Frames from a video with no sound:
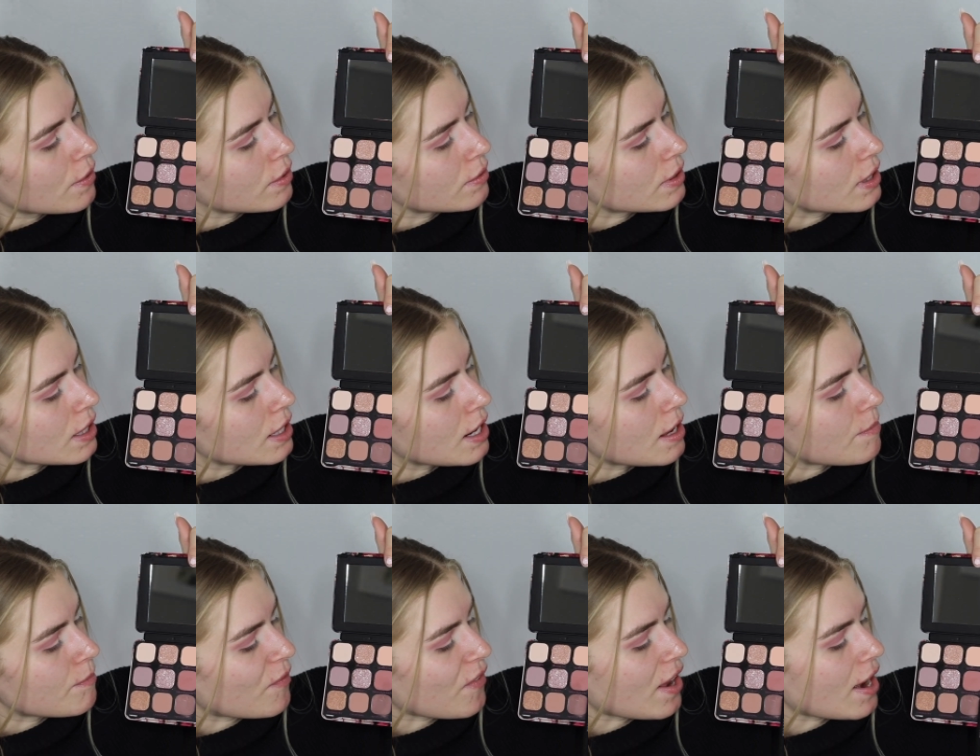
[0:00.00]
go in with
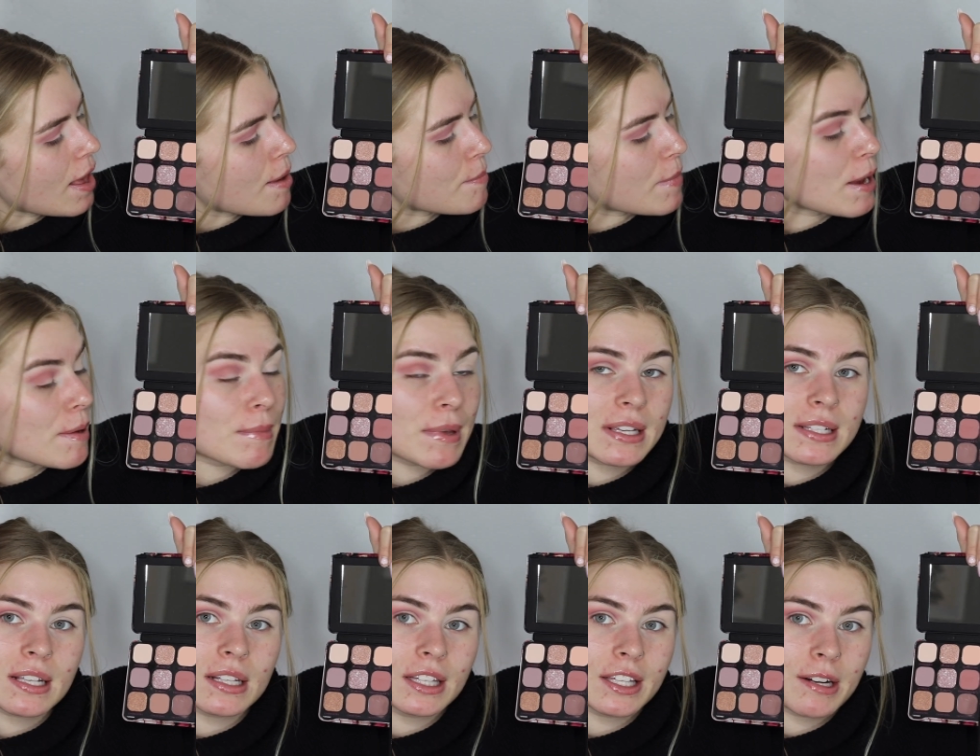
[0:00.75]
Nymph, and I might
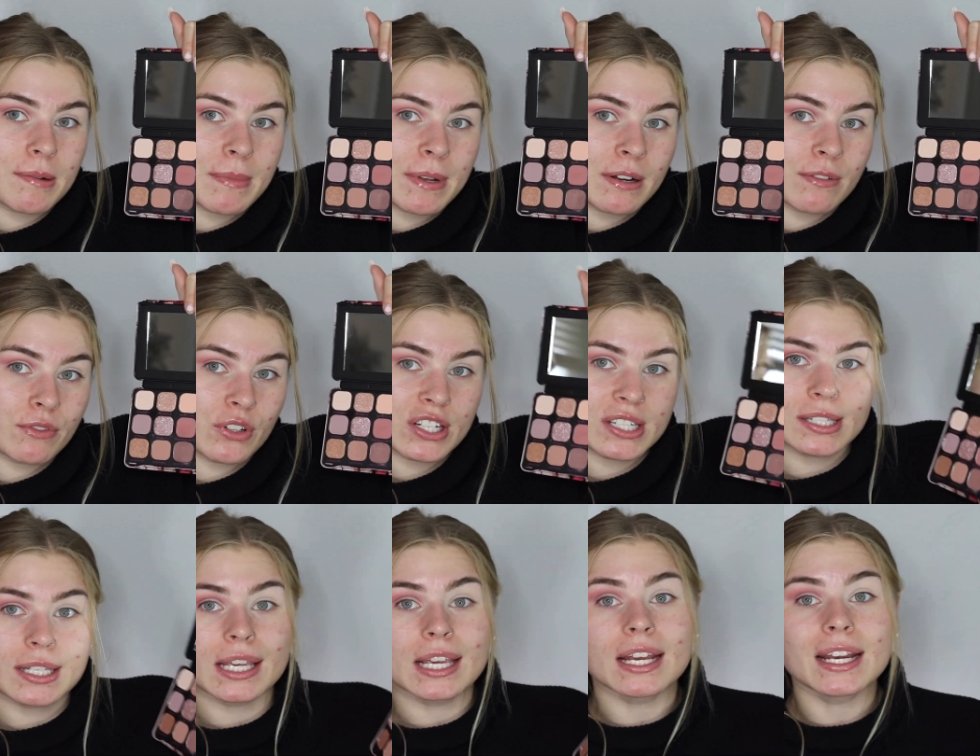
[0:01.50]
mix a little bit of
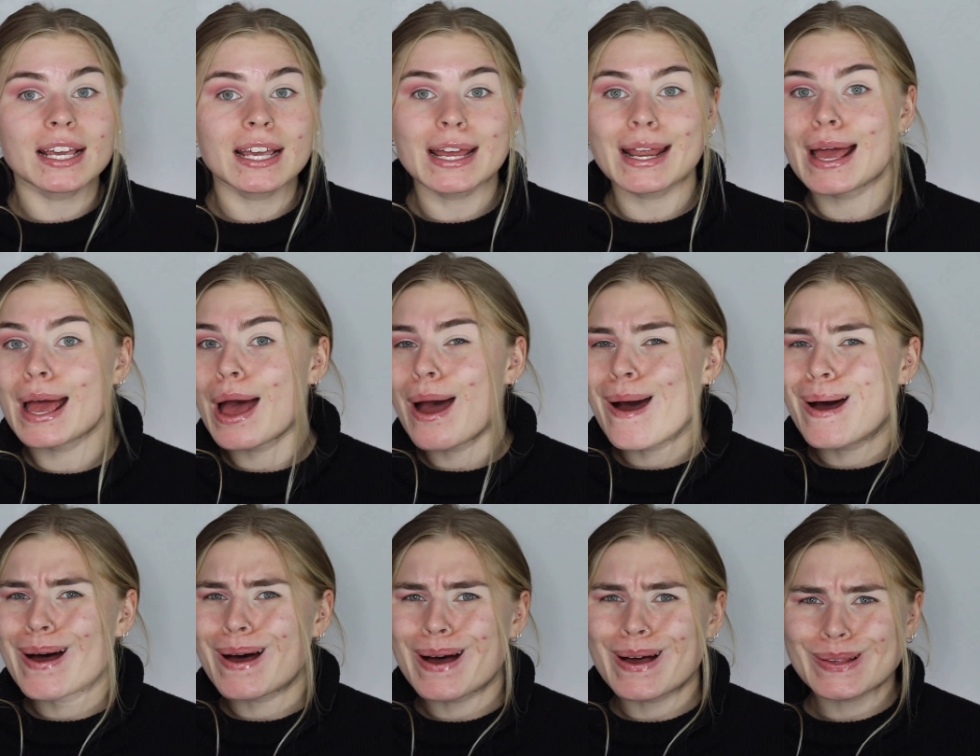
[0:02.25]
Risky in it.
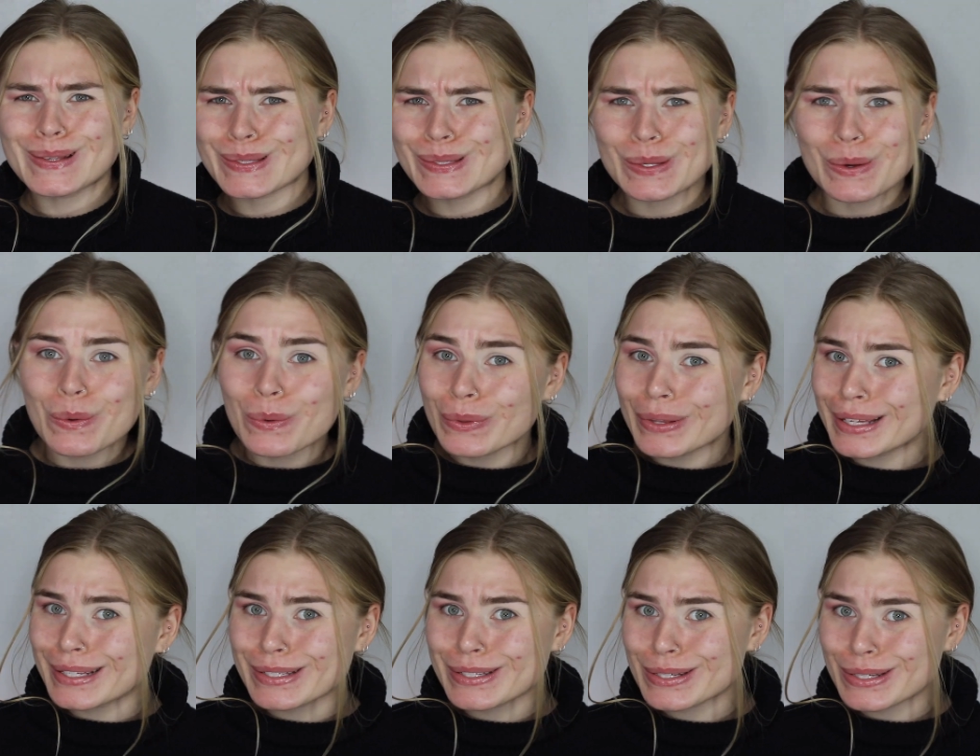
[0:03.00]
So
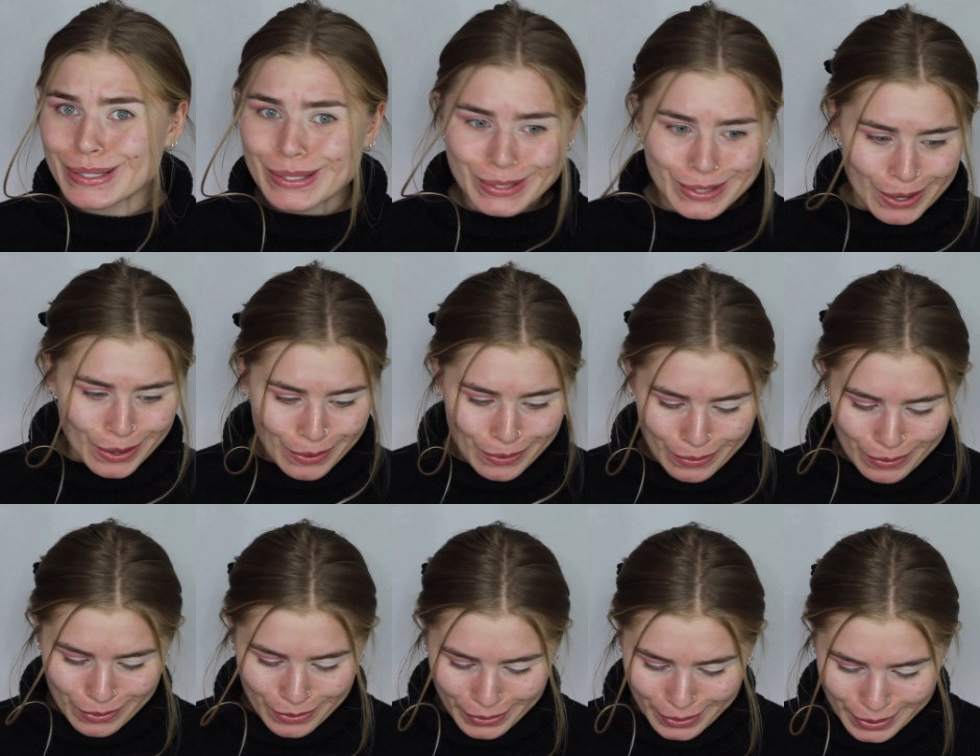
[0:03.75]
let's just
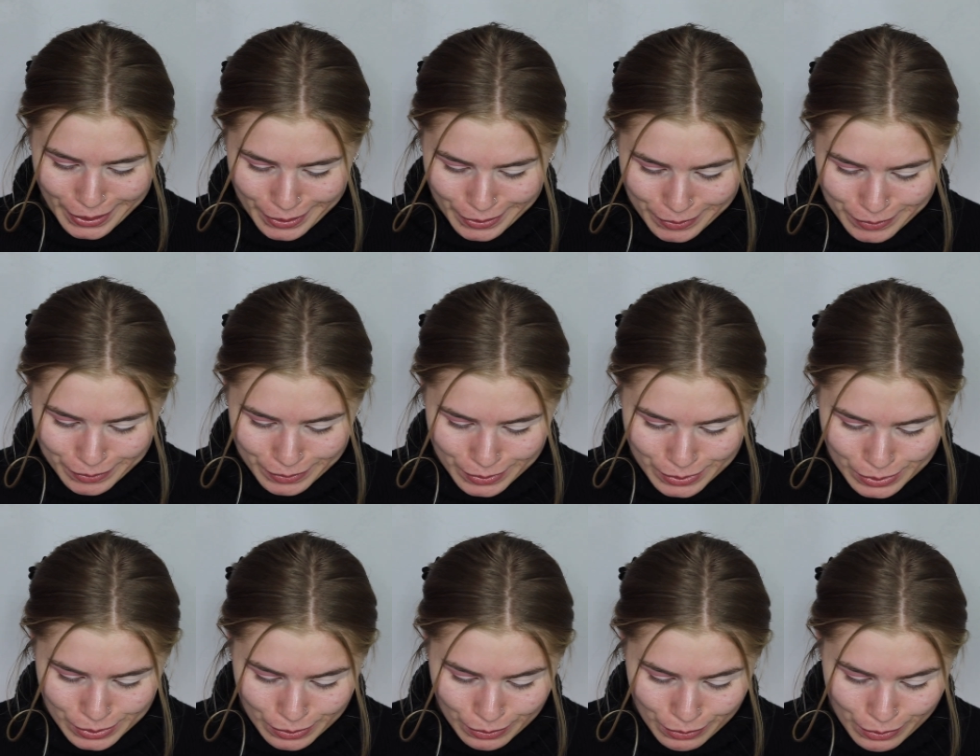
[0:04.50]
go, okay?
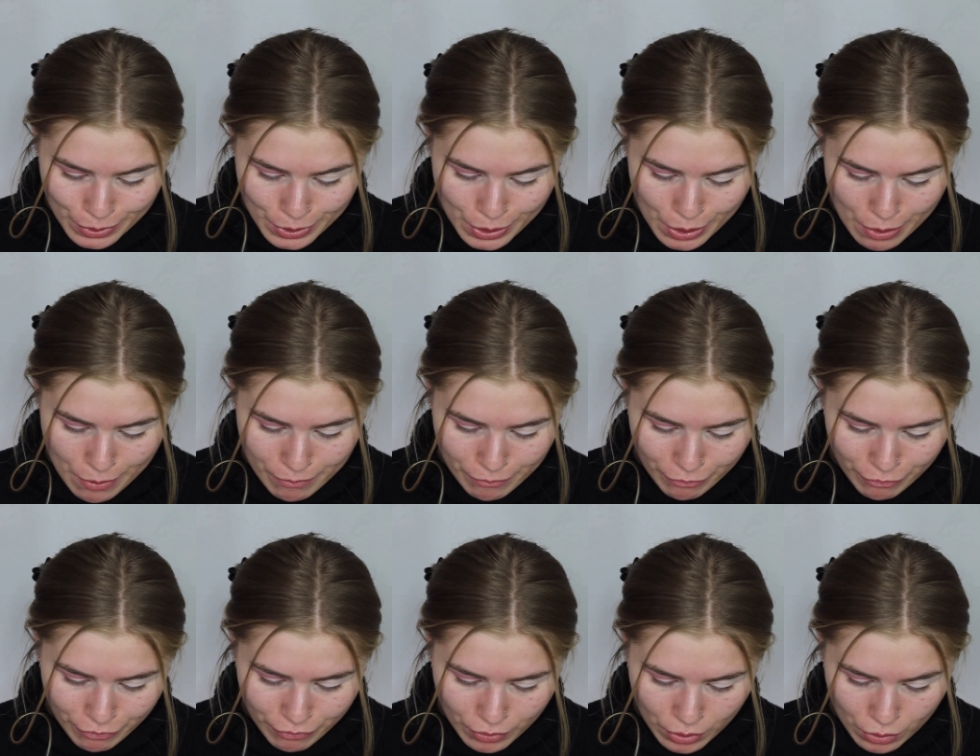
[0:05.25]
So
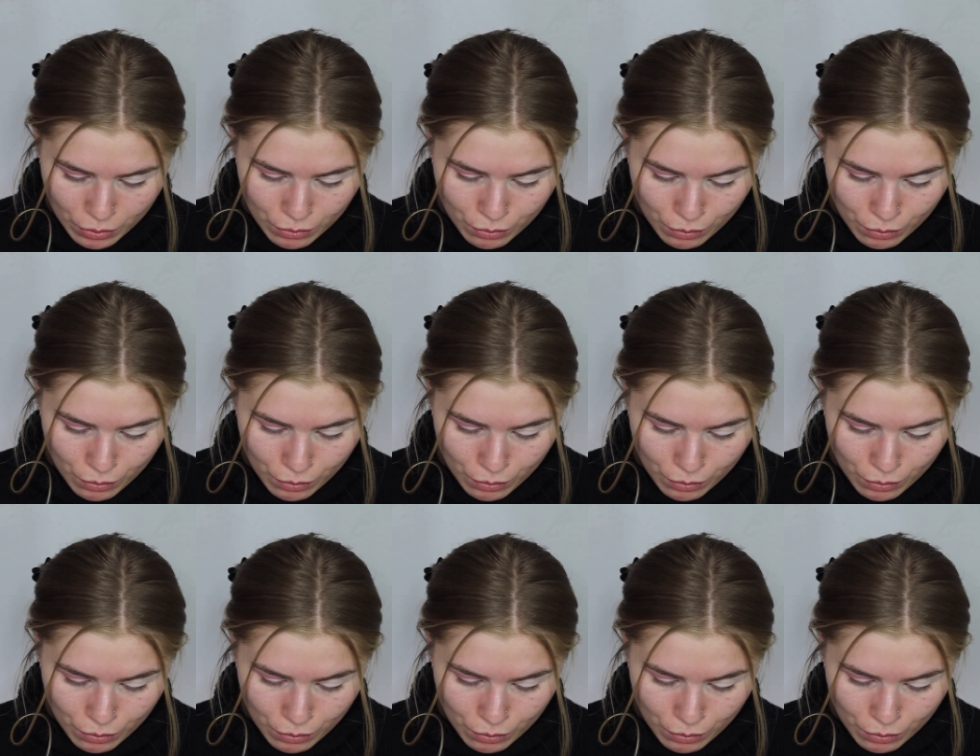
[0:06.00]
Nymph,